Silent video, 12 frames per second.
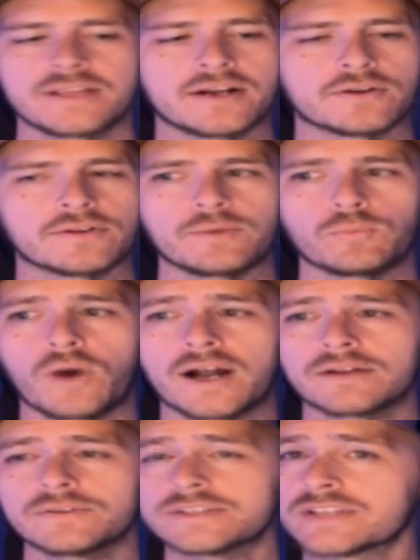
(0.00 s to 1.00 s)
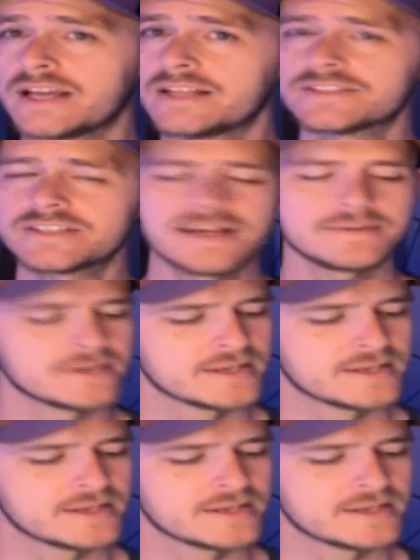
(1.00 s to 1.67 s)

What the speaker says: They are a wireless headset.